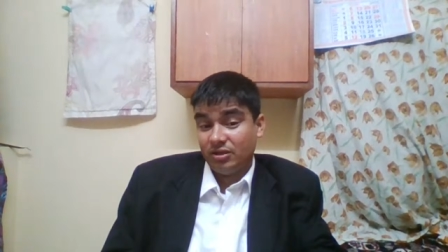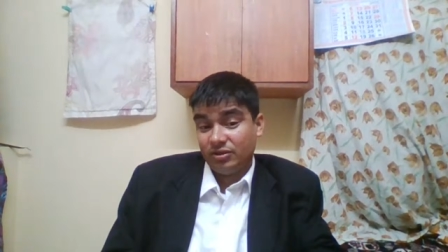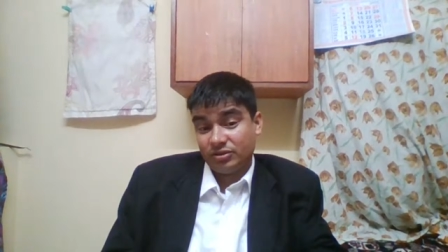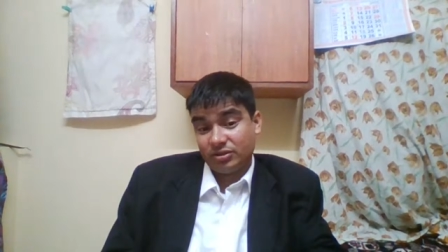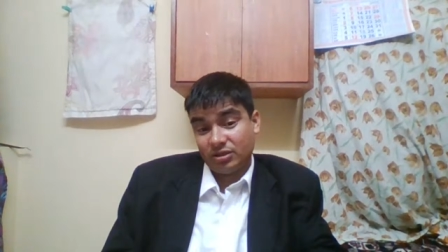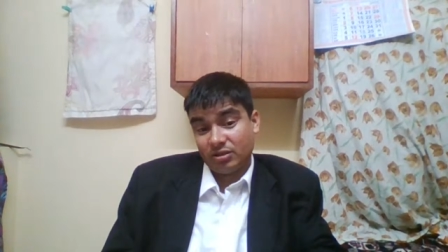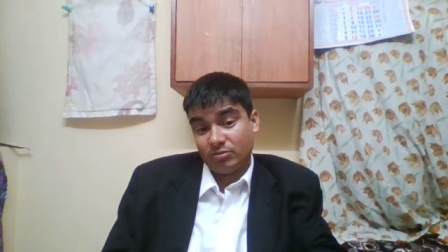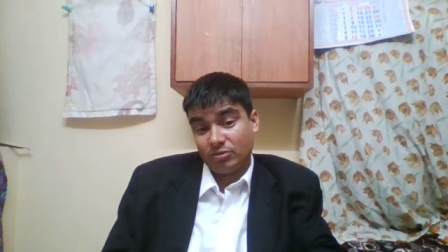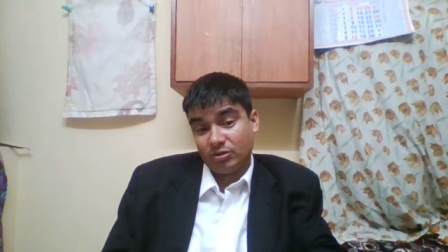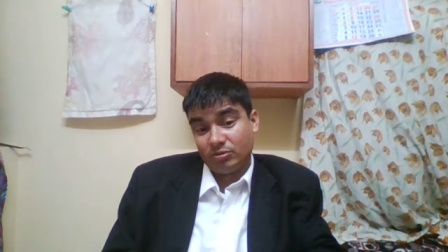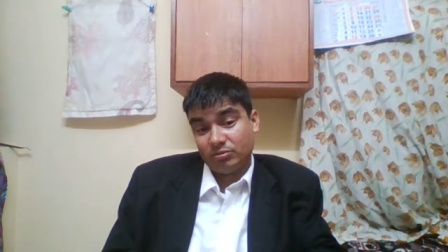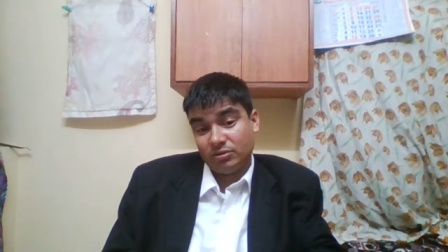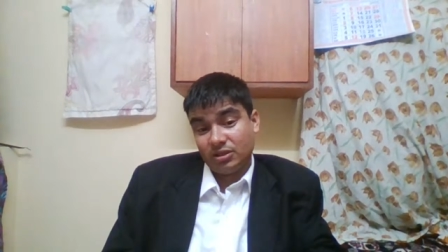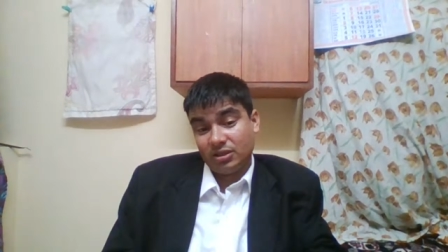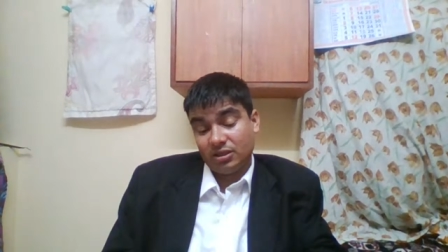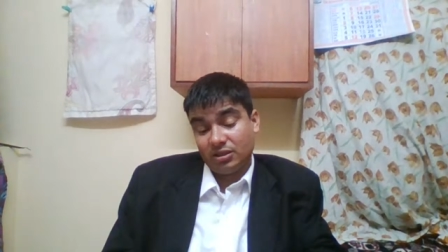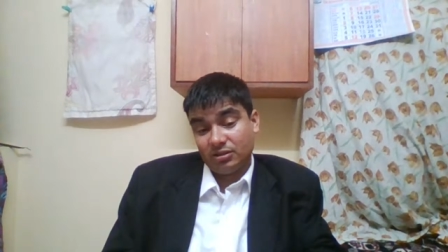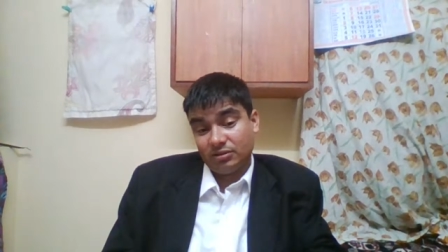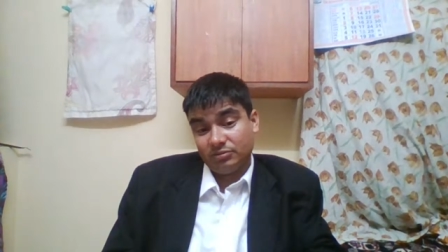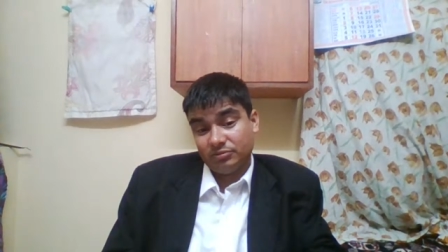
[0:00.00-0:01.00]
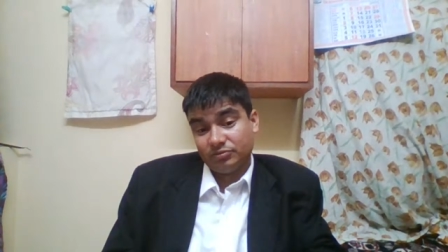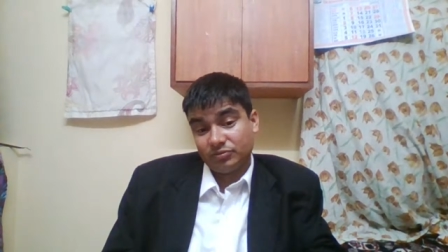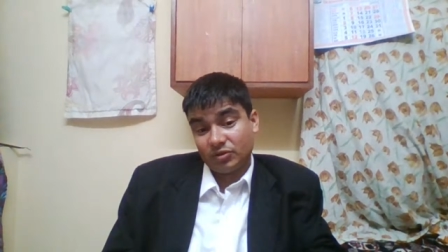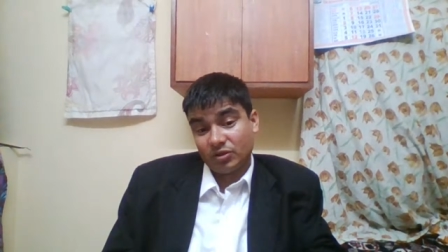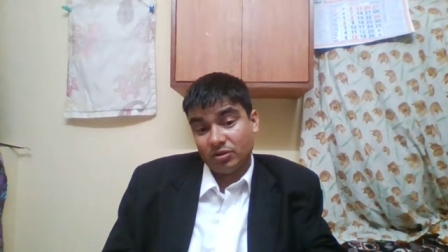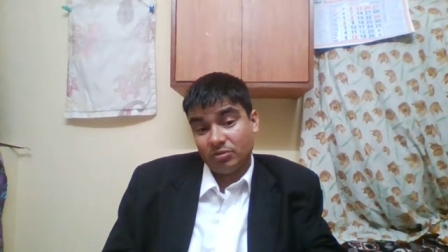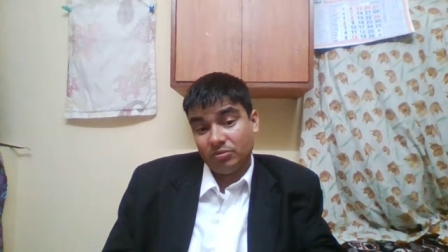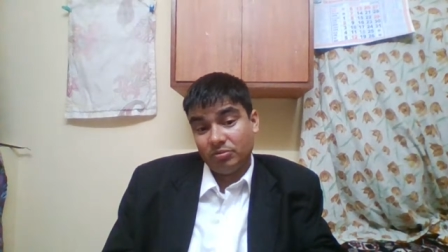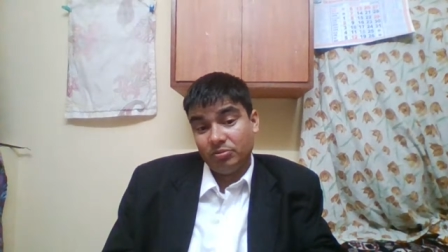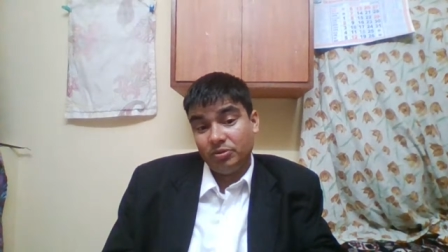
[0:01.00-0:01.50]
some of the
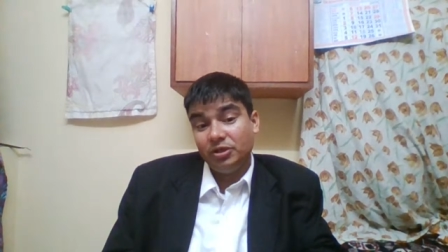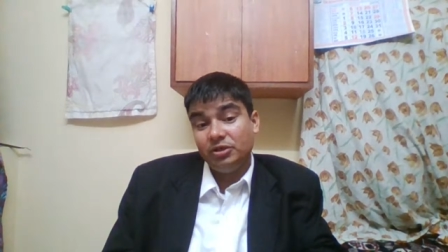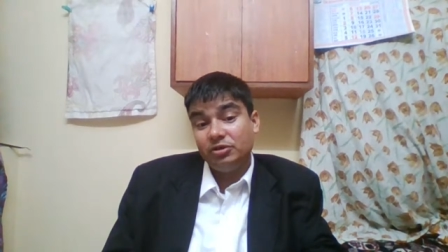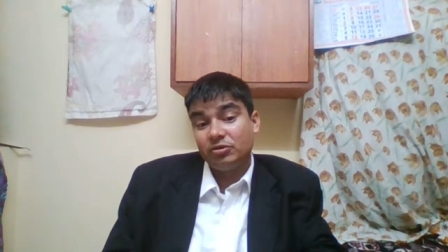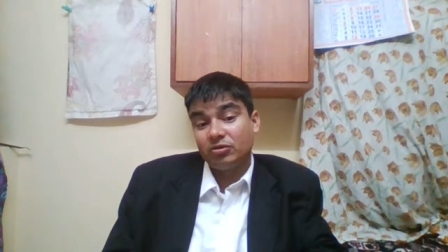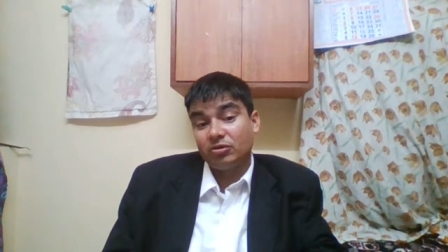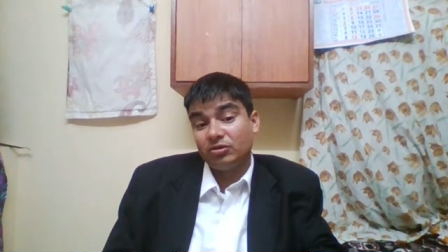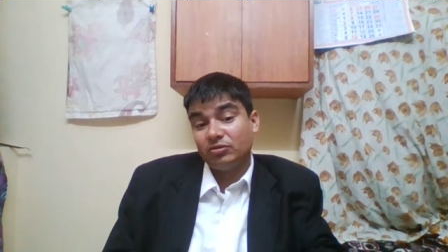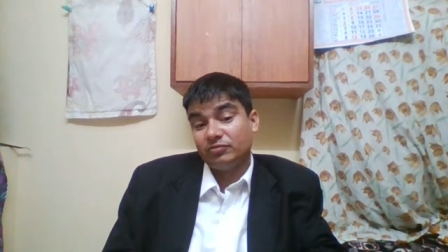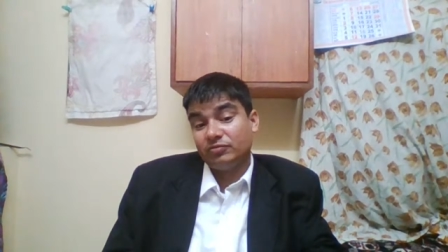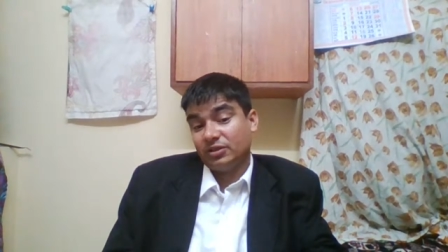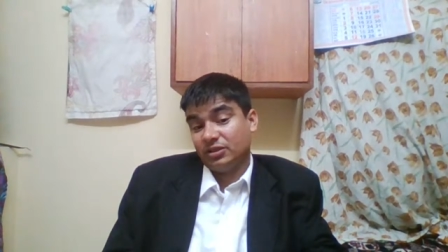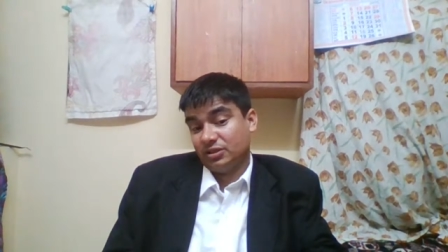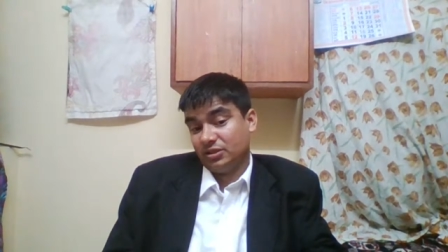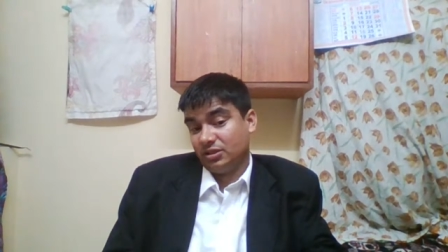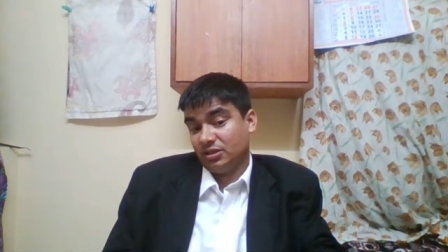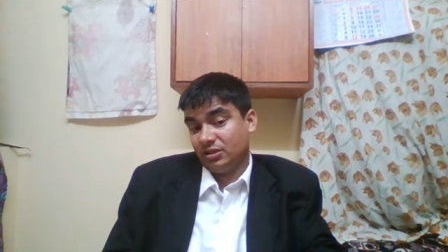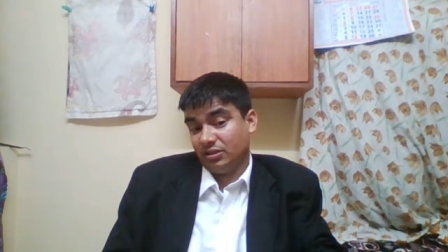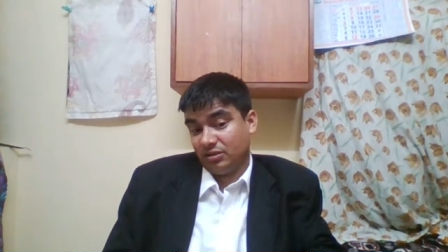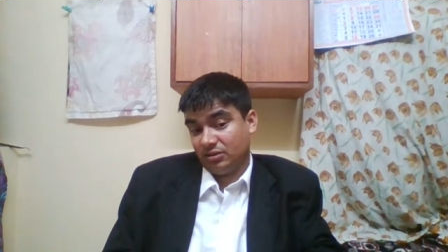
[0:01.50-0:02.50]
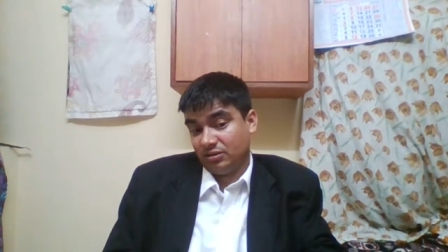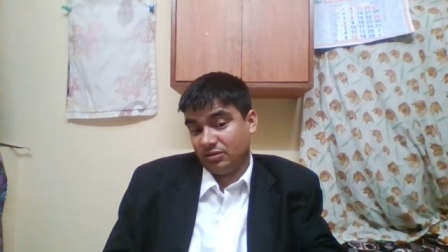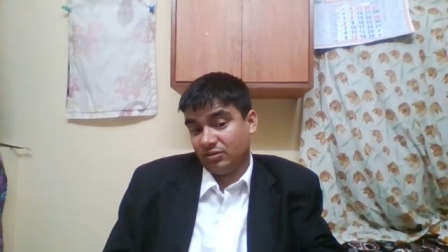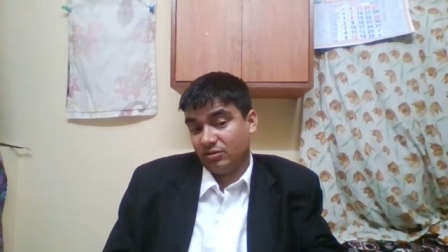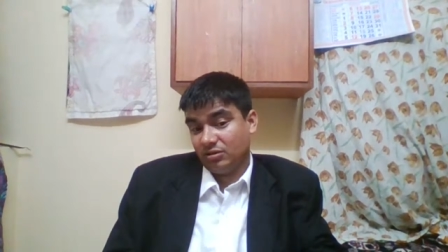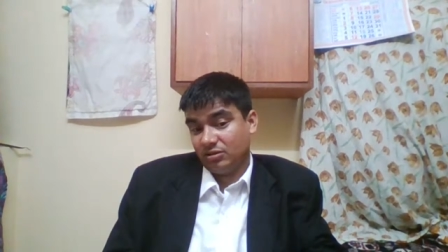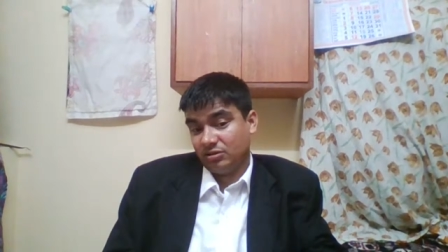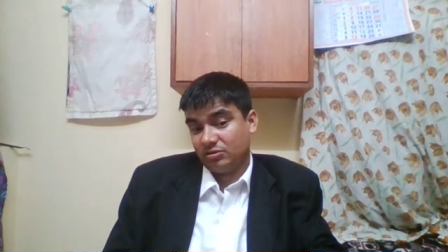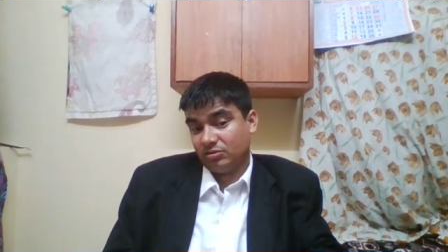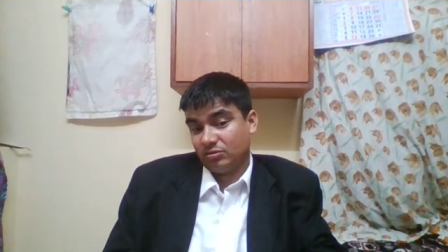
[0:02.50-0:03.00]
video conferencing
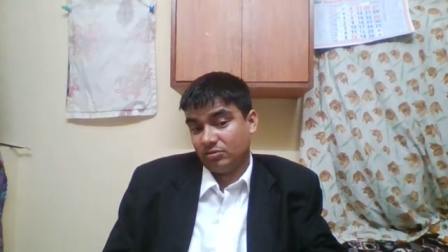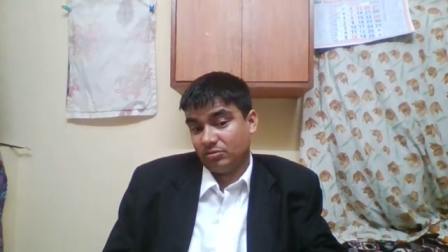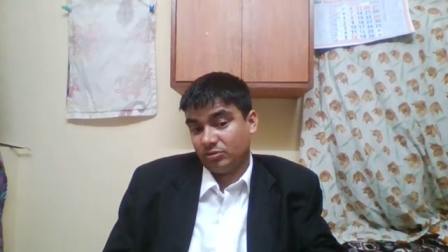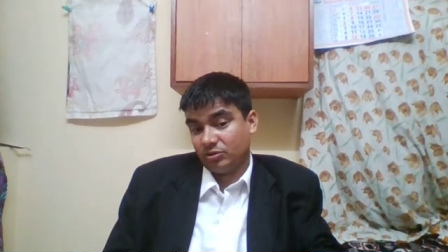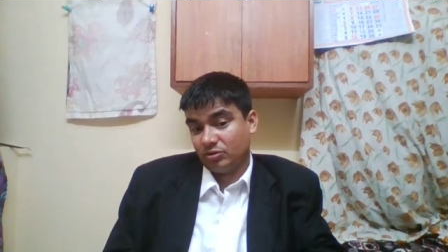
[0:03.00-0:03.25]
also.